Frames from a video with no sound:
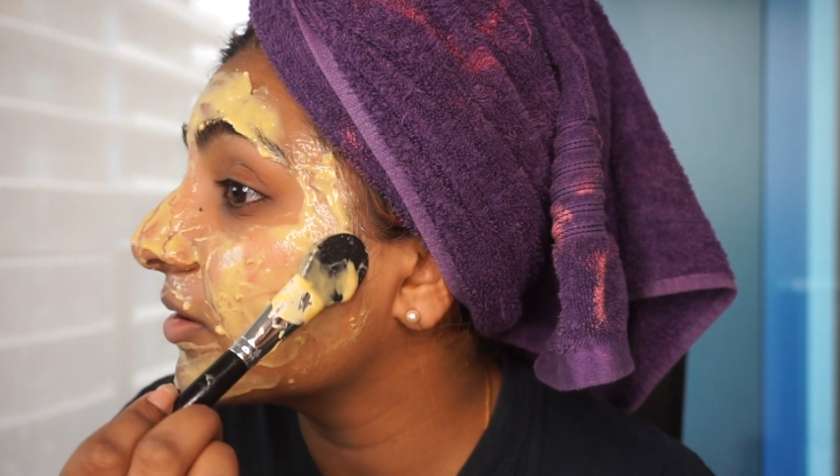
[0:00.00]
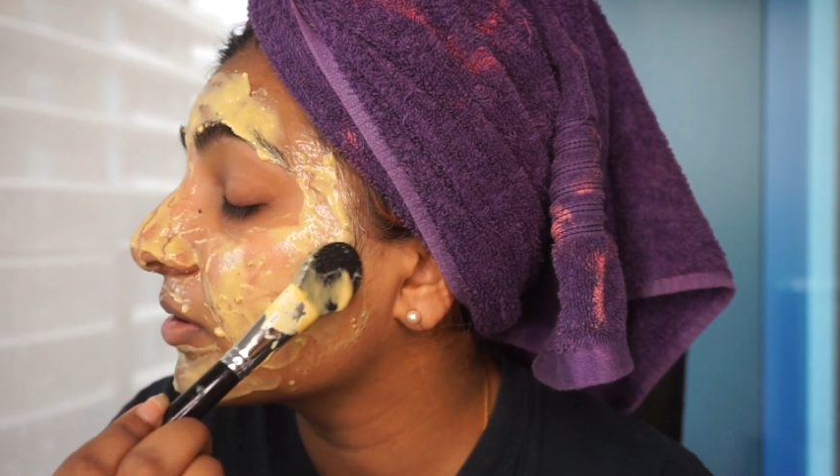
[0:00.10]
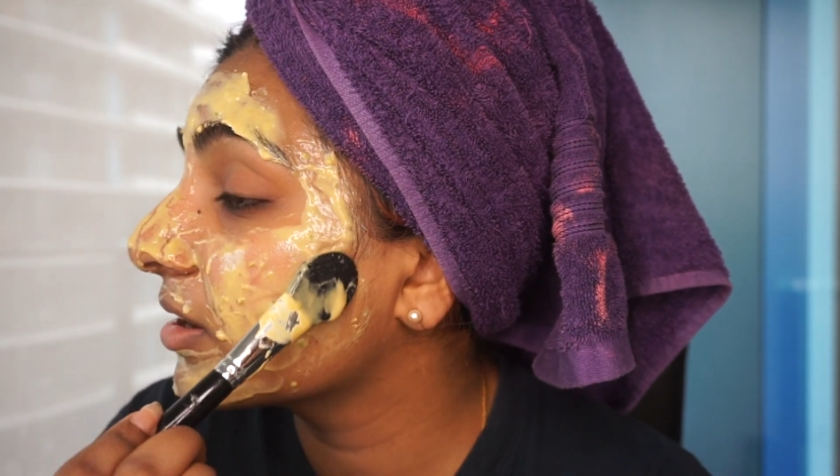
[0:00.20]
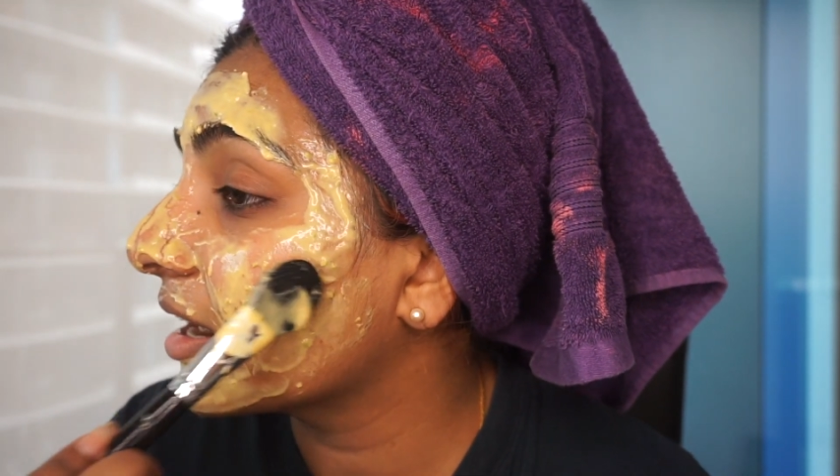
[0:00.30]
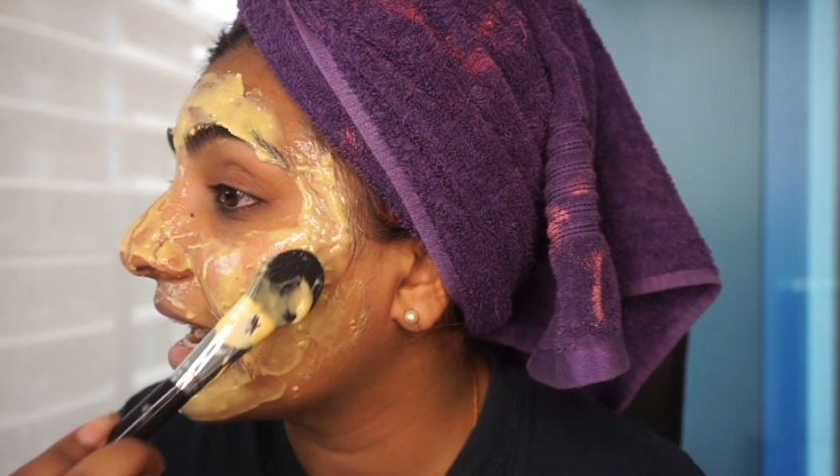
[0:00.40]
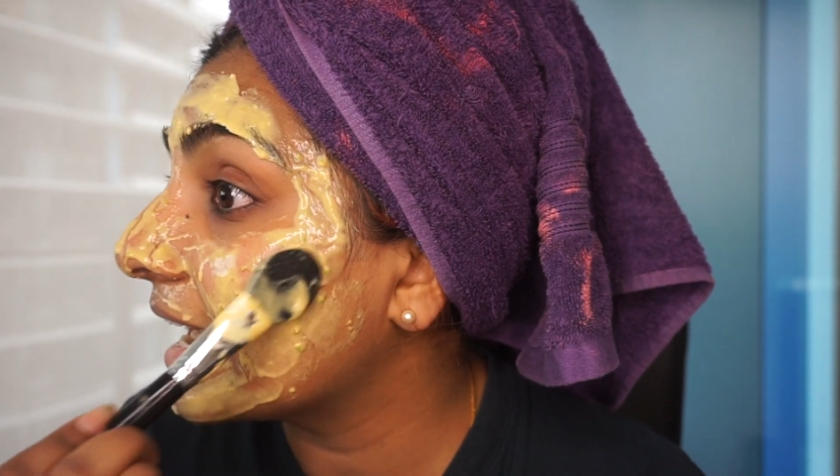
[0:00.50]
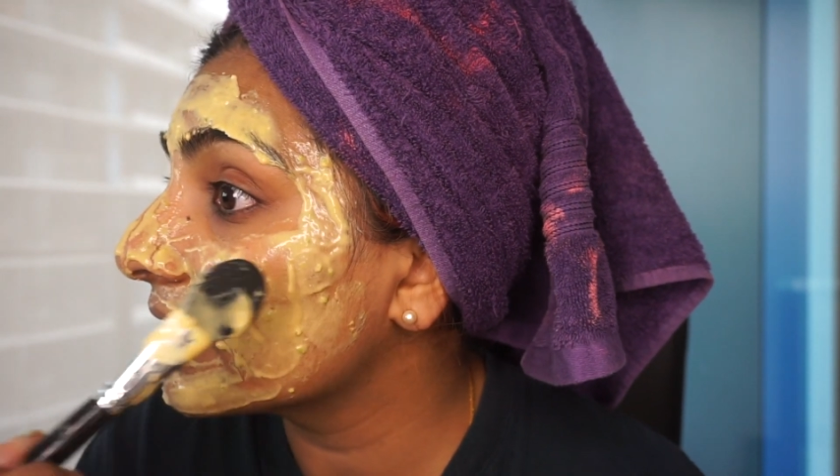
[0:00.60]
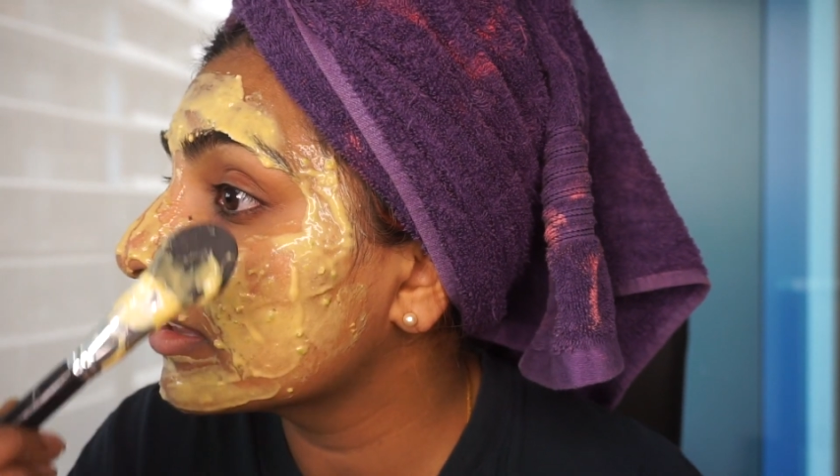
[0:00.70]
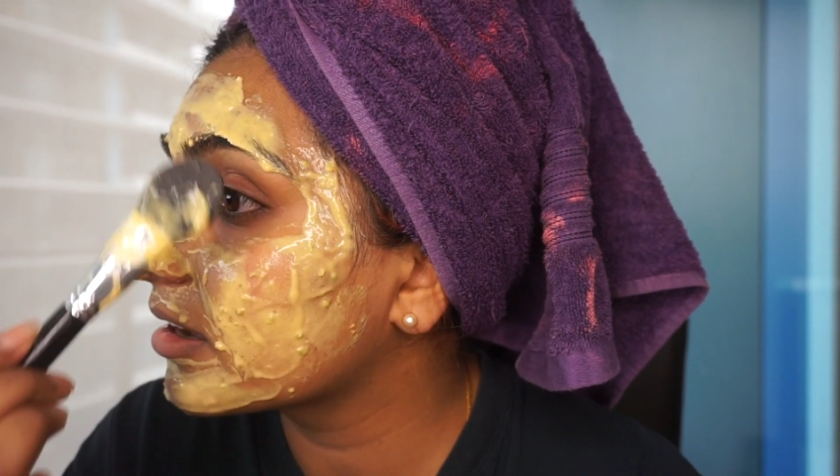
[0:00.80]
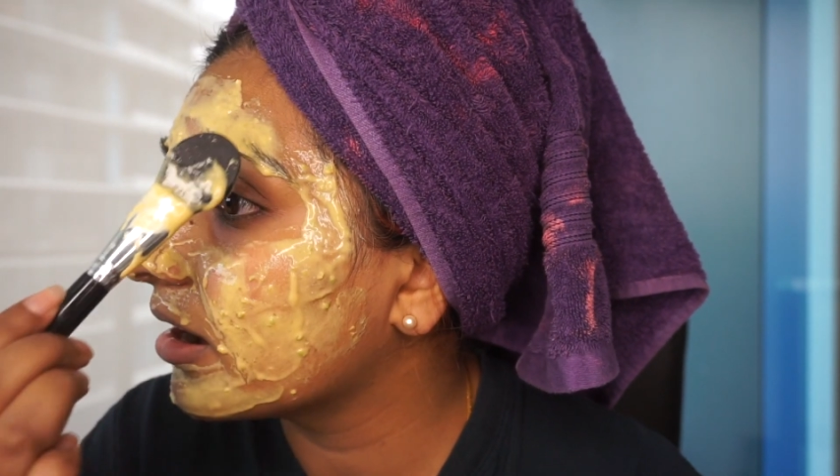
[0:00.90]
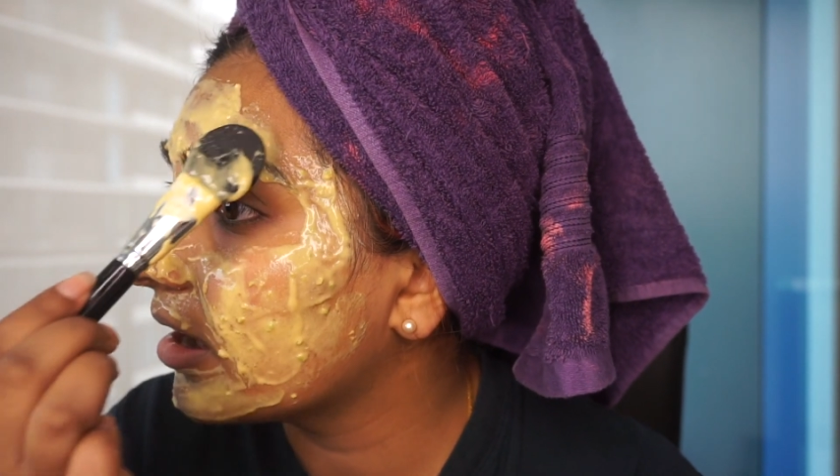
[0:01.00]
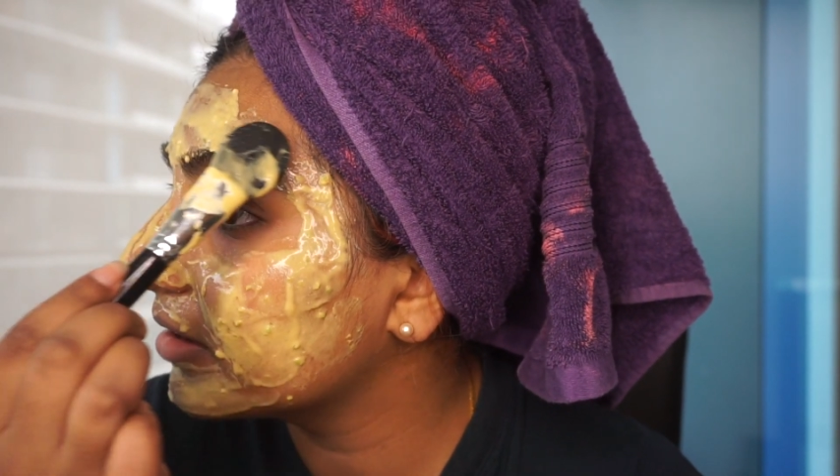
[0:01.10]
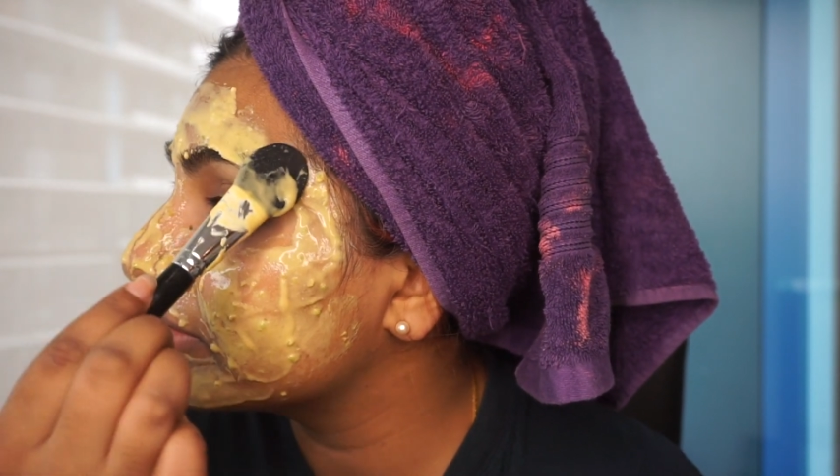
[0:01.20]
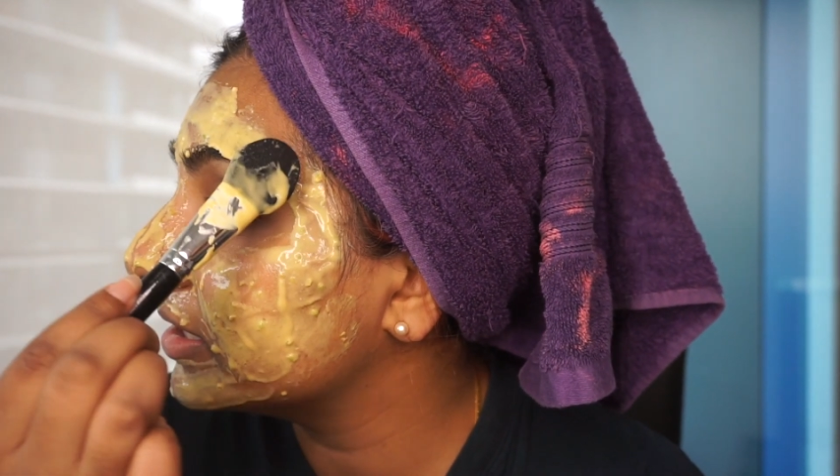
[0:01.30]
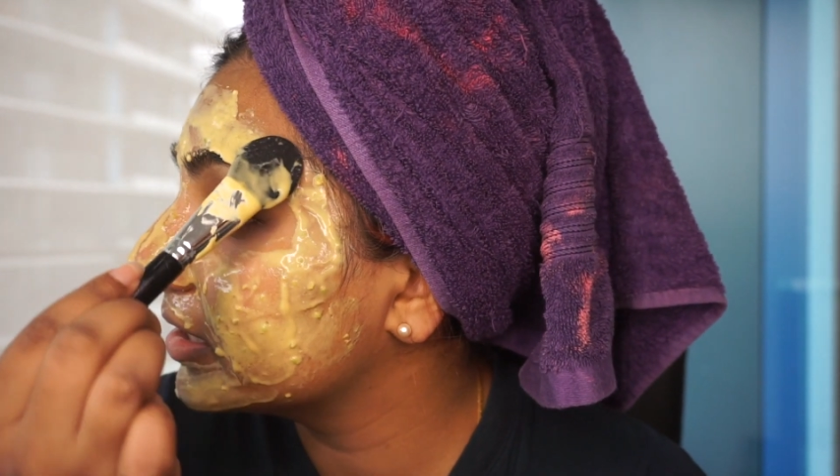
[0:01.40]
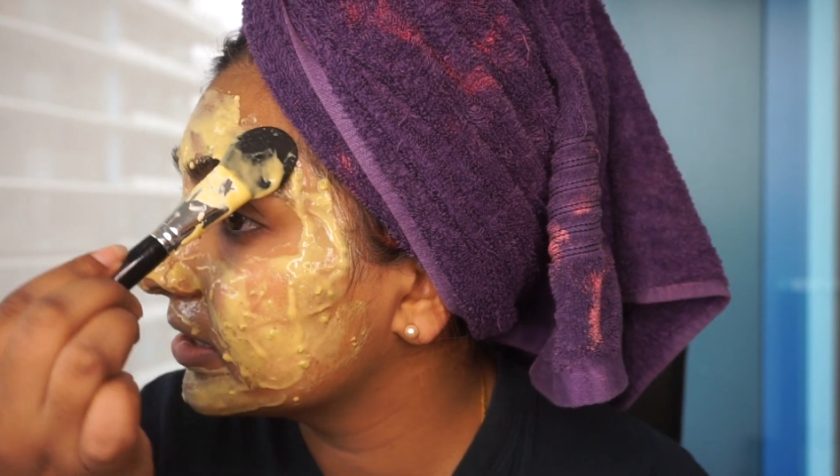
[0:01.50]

or add the coffee